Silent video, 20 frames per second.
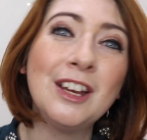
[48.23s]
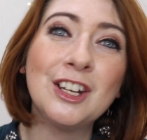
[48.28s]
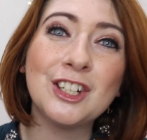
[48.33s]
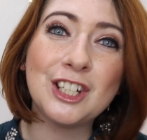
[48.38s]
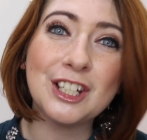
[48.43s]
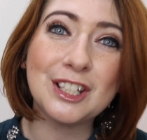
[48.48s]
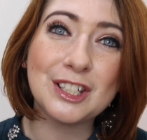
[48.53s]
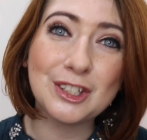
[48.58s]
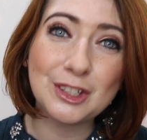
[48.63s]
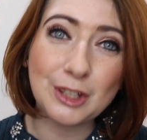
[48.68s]

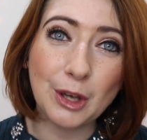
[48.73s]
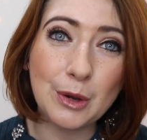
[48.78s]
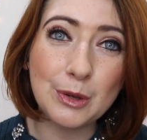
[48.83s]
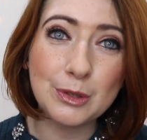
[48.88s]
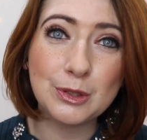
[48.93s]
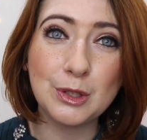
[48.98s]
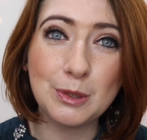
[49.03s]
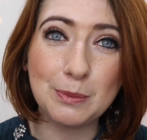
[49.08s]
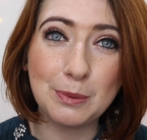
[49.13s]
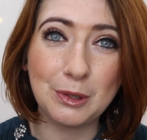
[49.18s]
She's so
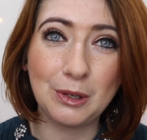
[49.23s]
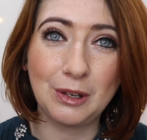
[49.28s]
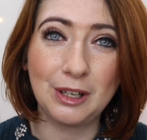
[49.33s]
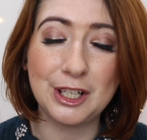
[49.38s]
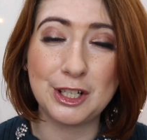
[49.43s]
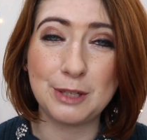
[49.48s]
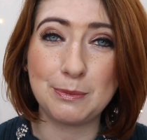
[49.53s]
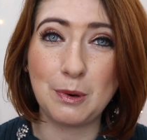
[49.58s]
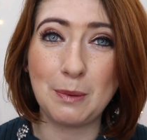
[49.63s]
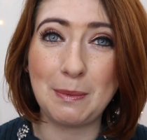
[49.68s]
super
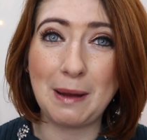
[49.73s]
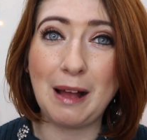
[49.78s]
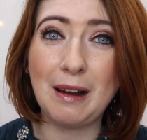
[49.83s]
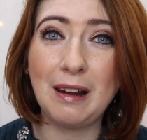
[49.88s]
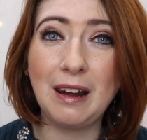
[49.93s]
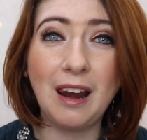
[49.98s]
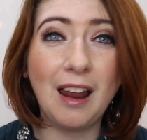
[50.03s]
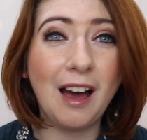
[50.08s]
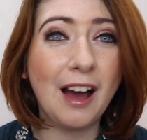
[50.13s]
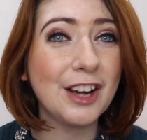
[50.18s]
knowledgeable about
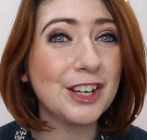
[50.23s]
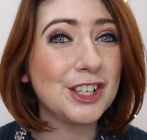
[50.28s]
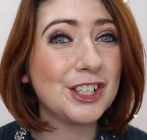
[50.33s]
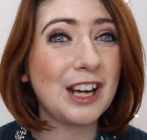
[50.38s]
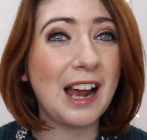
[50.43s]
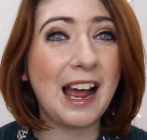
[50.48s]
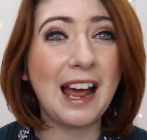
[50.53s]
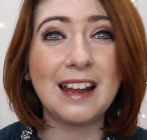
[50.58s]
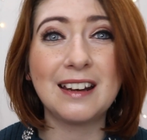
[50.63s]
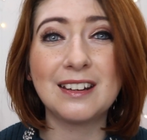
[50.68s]
Lush,
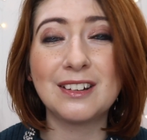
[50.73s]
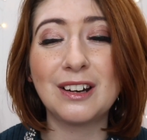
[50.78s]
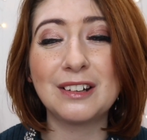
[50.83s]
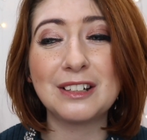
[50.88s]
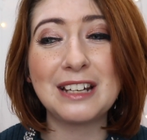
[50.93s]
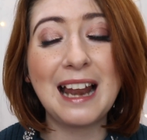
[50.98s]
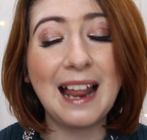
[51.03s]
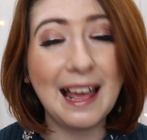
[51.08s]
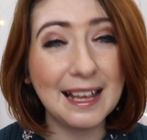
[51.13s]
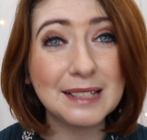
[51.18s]
and
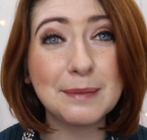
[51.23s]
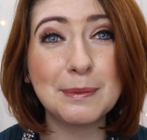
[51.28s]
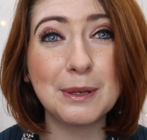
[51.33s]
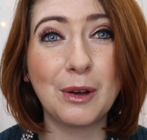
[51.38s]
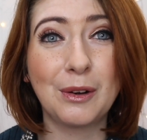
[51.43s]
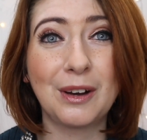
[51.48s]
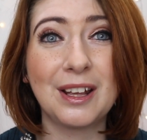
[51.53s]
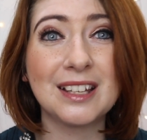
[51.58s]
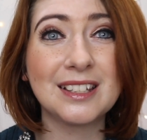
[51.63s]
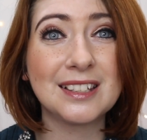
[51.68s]
let's be
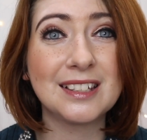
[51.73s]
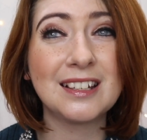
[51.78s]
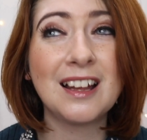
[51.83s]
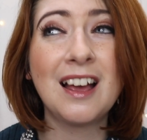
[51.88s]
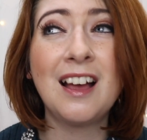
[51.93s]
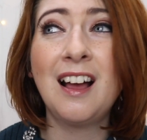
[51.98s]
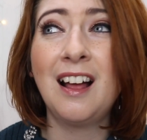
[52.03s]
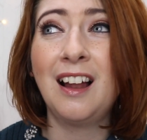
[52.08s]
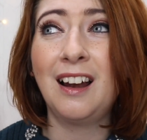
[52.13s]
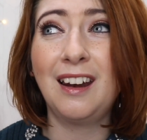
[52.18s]
honest,
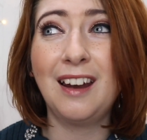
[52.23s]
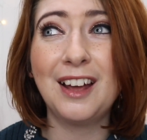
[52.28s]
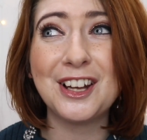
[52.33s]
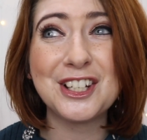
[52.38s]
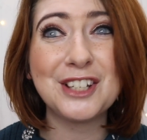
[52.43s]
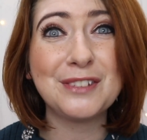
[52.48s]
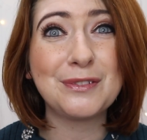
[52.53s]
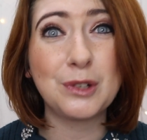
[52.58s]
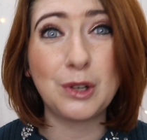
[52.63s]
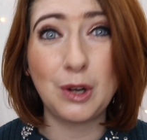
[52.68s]

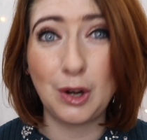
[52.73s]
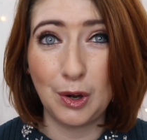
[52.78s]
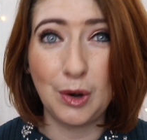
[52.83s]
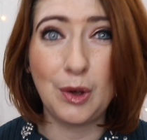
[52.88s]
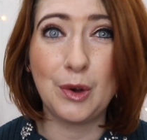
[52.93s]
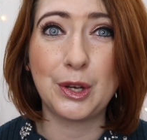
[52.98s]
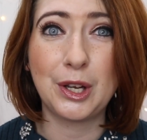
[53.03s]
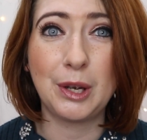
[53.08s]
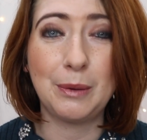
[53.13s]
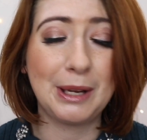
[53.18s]
Lush have got a
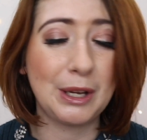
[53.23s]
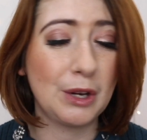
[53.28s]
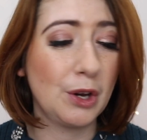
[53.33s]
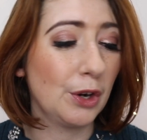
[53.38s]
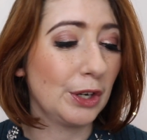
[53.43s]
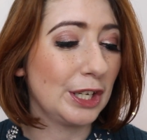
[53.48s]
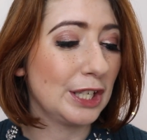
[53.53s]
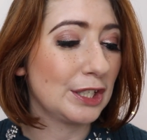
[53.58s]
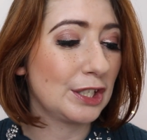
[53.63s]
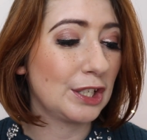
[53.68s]
lot going
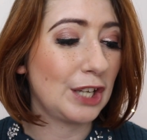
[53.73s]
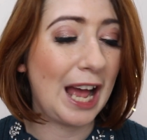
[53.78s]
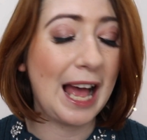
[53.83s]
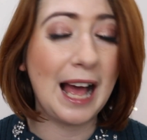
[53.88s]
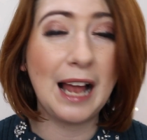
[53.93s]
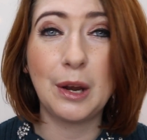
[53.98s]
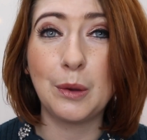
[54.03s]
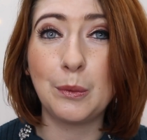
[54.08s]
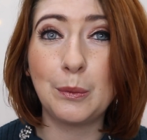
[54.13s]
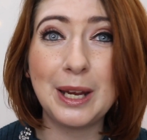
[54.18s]
on. It's
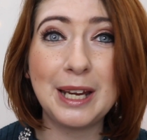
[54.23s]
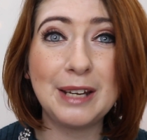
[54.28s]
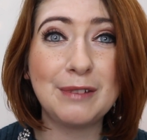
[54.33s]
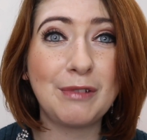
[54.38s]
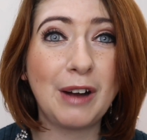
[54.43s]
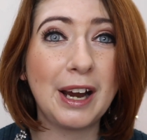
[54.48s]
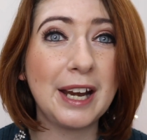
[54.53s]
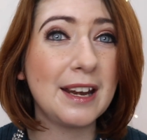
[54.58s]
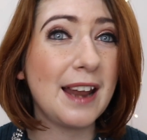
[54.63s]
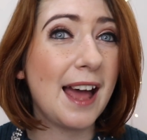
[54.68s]
Halloween
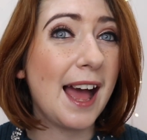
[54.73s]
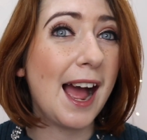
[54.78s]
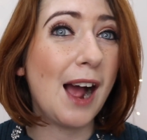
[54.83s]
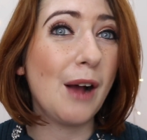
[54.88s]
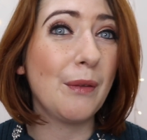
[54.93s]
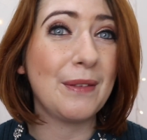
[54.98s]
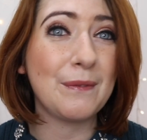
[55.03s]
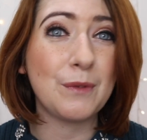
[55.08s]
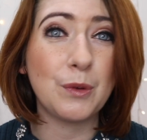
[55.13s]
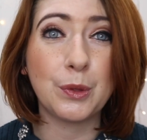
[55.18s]
right
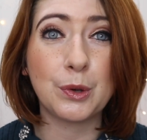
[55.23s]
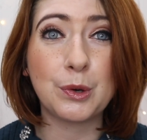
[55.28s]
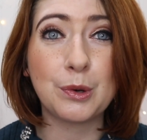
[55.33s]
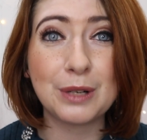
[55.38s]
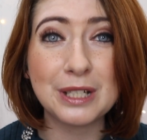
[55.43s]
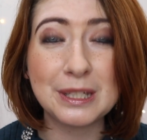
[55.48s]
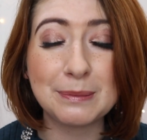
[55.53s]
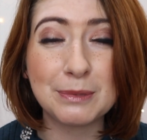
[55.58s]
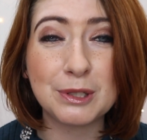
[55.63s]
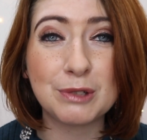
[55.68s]
now, they've got the
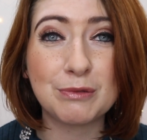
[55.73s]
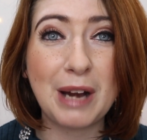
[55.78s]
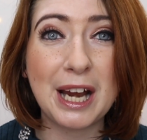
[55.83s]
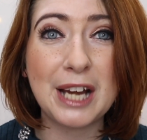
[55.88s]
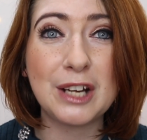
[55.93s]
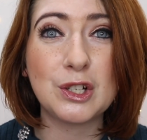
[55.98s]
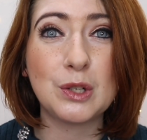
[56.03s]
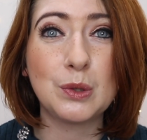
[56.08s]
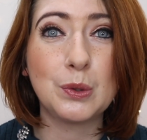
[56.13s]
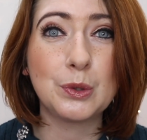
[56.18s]
Christmas
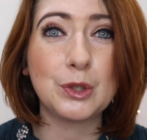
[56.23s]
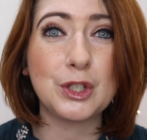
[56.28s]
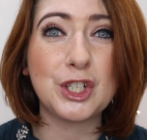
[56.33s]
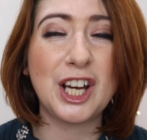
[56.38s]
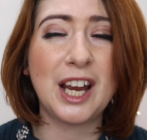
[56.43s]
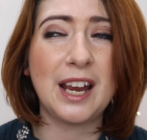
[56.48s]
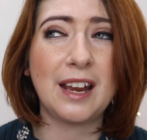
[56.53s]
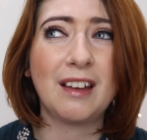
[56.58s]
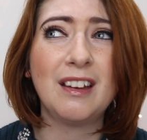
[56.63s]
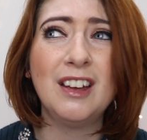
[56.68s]
range
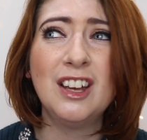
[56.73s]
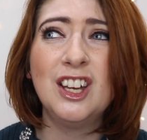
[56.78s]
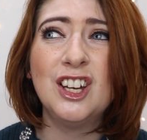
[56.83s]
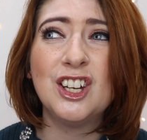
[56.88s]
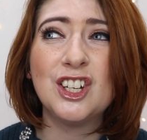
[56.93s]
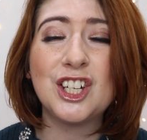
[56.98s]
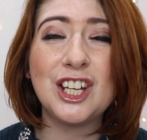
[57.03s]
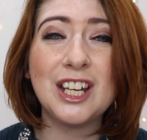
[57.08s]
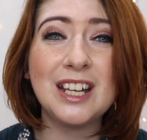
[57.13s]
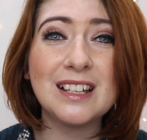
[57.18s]
launching.
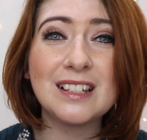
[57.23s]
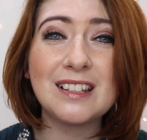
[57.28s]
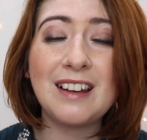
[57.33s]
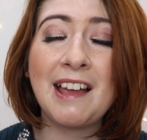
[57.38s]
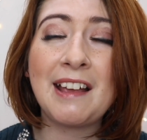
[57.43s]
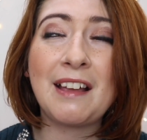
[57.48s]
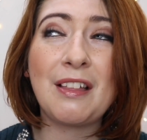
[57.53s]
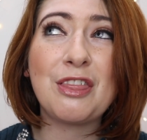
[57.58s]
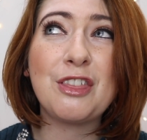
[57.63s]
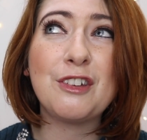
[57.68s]
She is
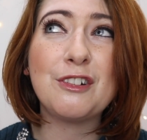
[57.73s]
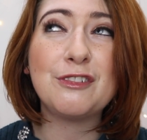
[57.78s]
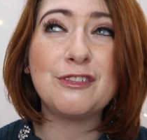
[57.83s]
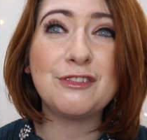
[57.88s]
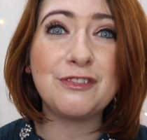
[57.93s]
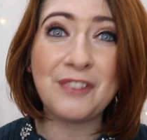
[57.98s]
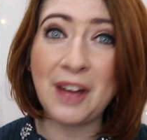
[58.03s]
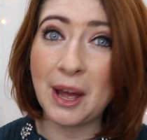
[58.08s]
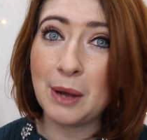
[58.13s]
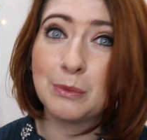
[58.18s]
like the
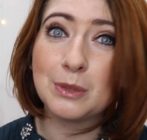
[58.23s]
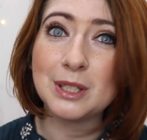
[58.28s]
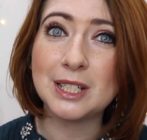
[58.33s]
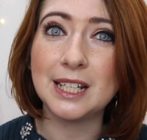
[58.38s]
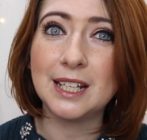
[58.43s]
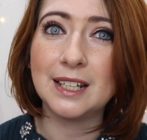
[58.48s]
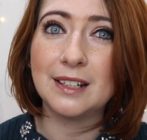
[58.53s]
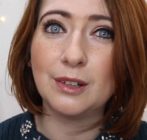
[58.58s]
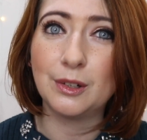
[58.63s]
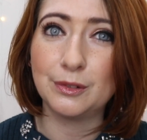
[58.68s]

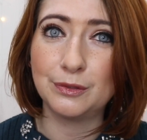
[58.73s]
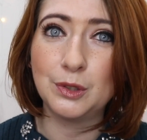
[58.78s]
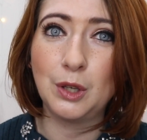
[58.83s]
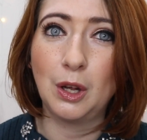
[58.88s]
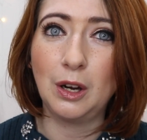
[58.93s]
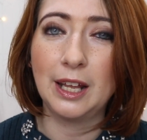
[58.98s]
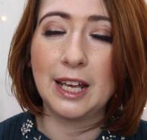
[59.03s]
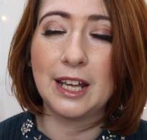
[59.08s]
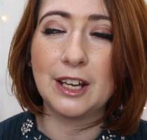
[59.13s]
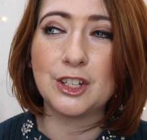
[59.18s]
fountain of
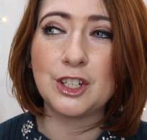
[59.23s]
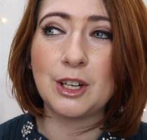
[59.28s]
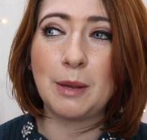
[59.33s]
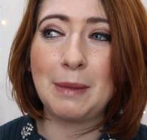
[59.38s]
knowledge.